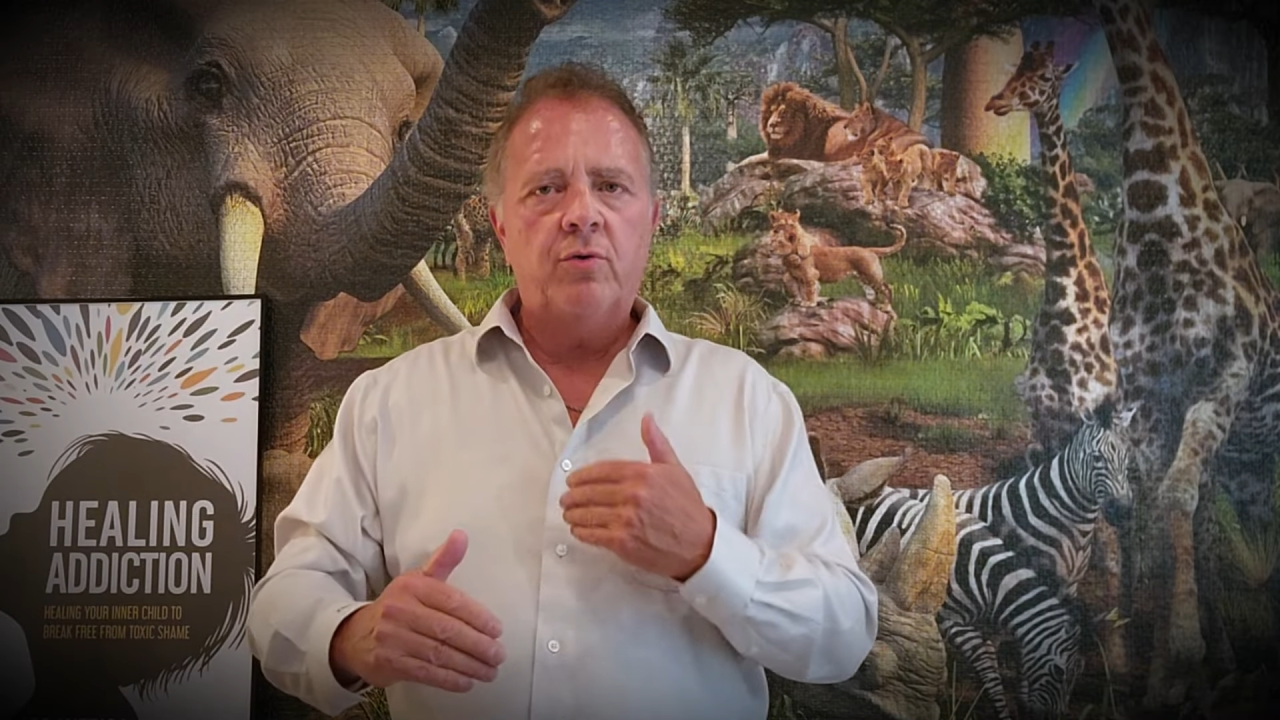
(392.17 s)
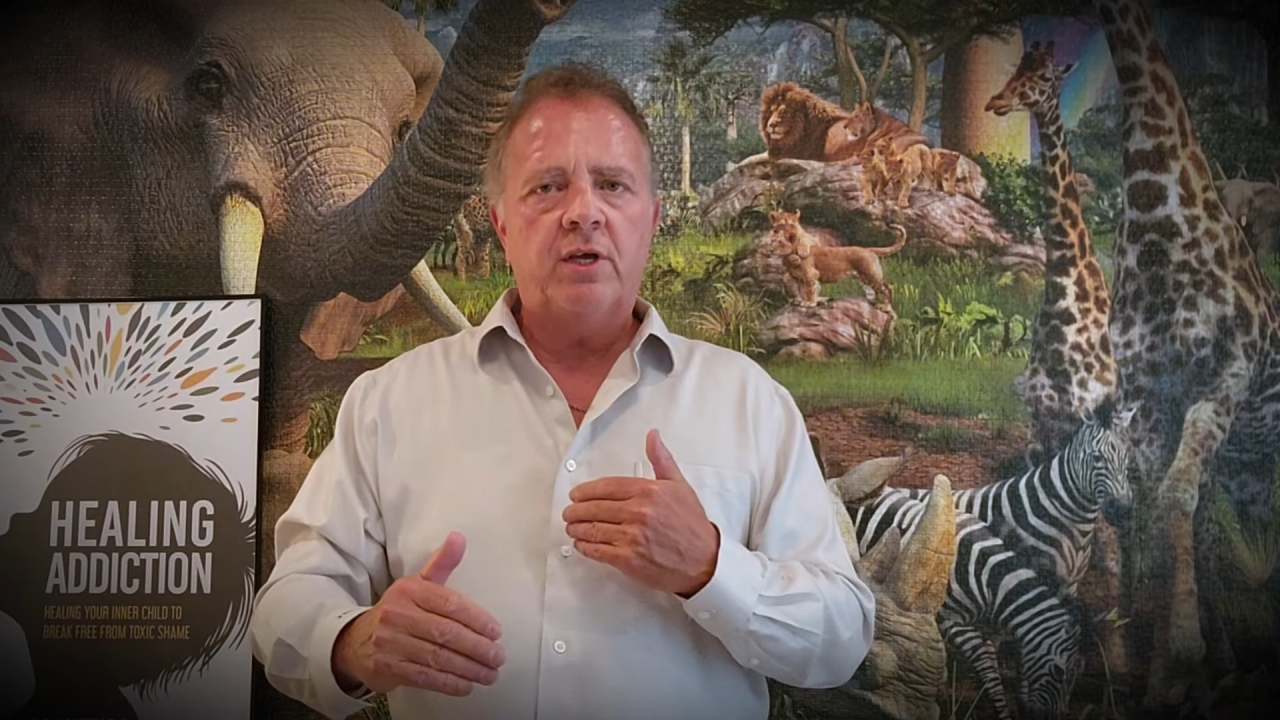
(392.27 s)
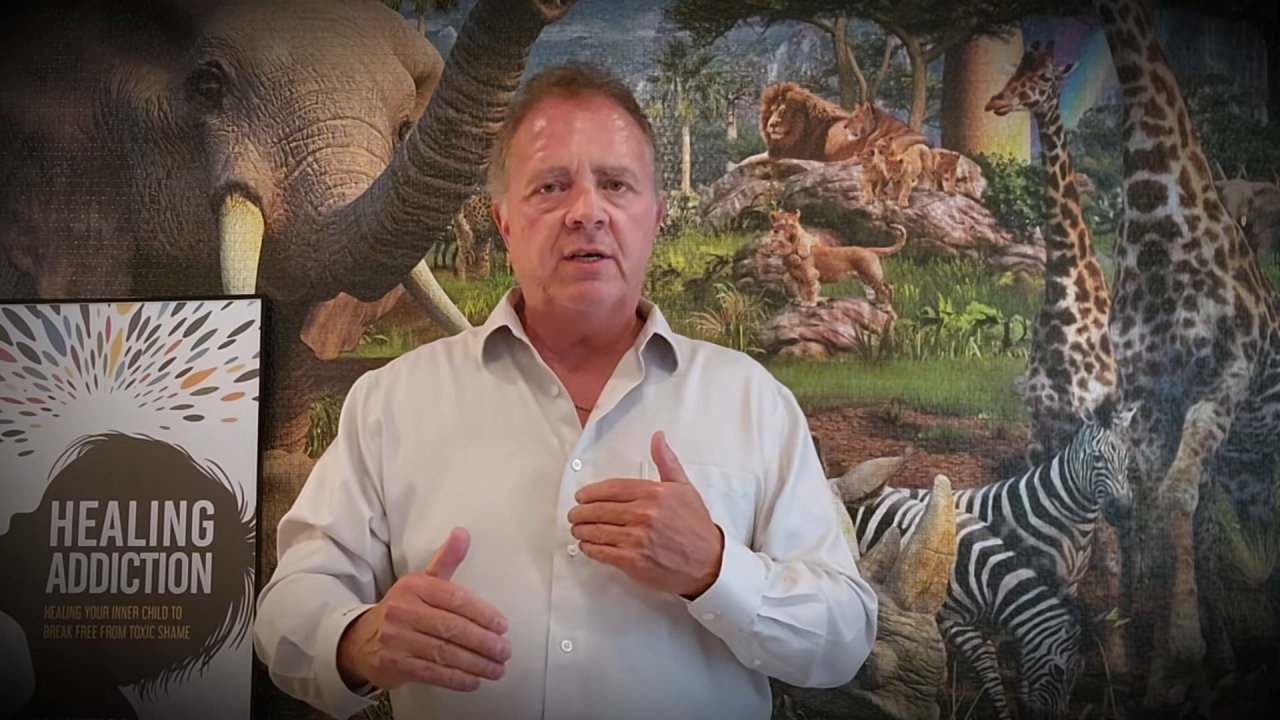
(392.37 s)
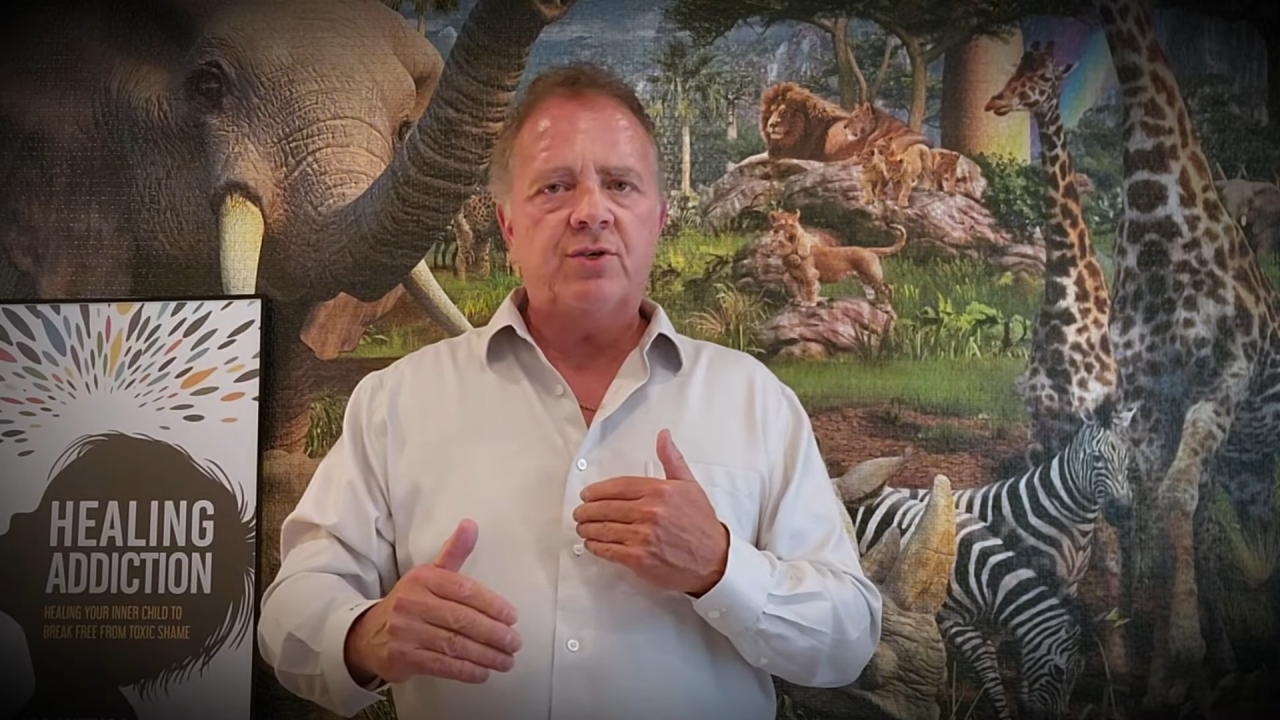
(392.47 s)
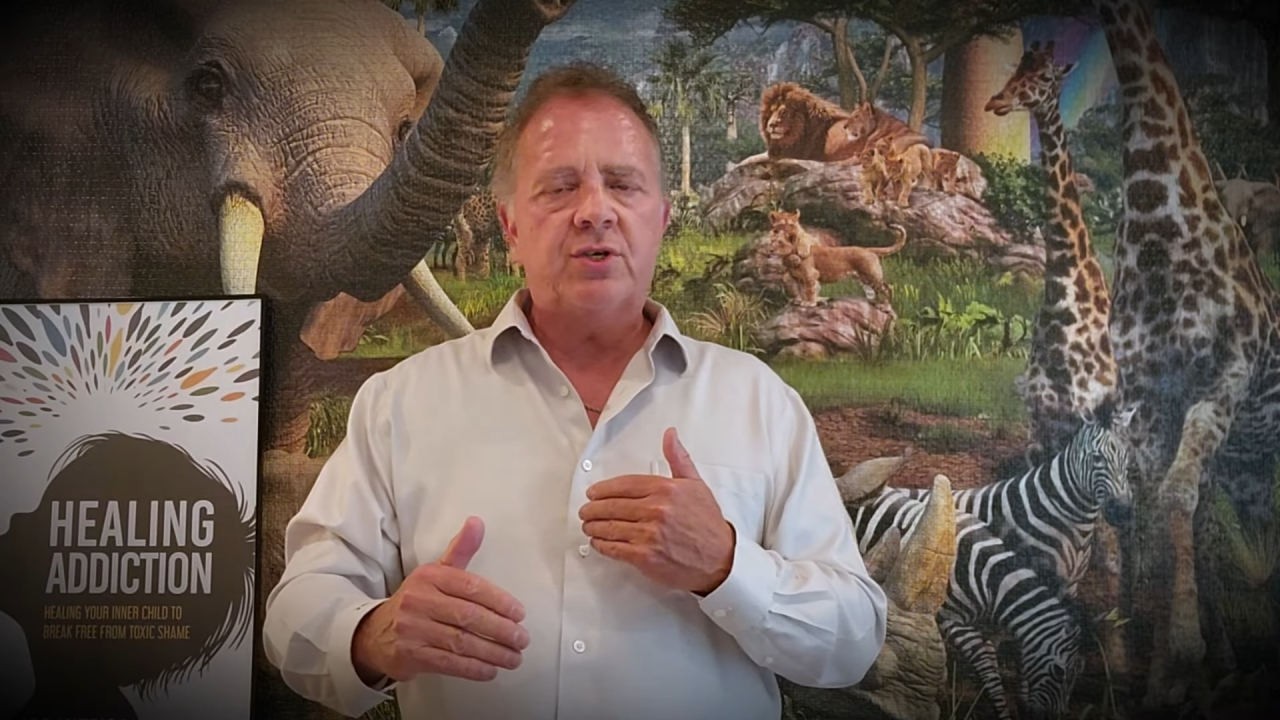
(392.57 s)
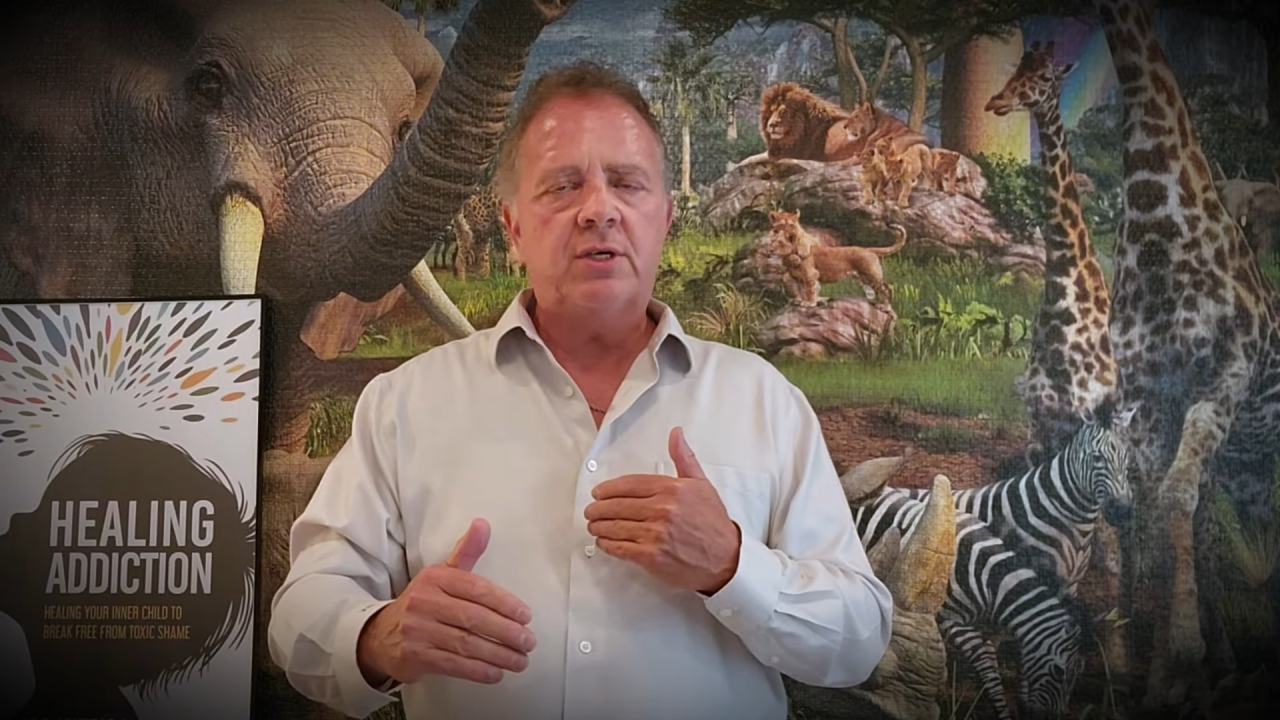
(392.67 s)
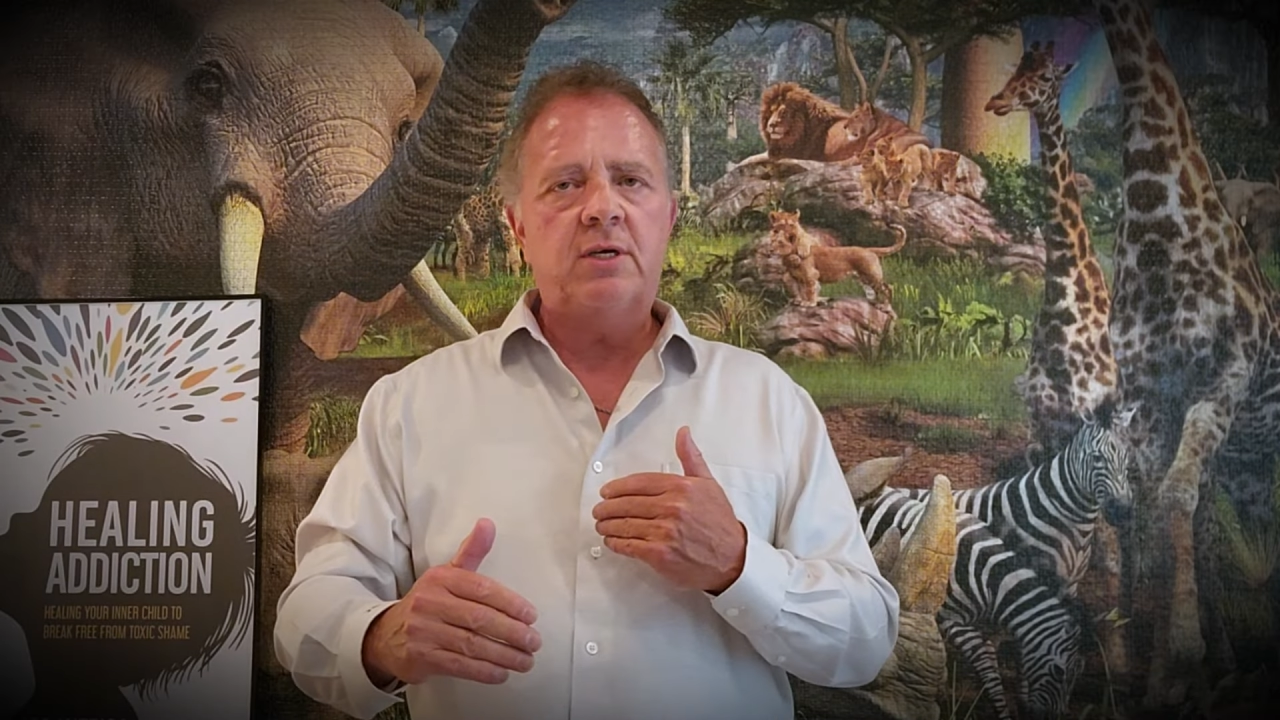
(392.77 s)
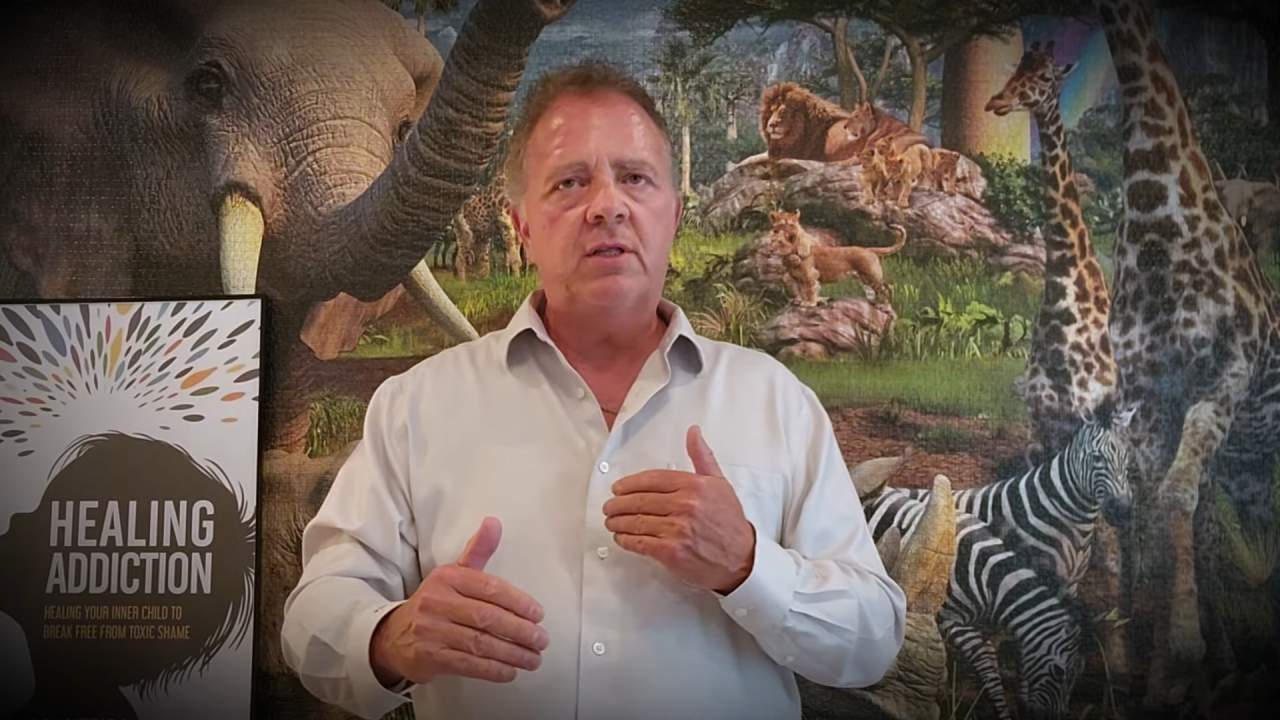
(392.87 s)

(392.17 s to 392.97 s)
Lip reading: this,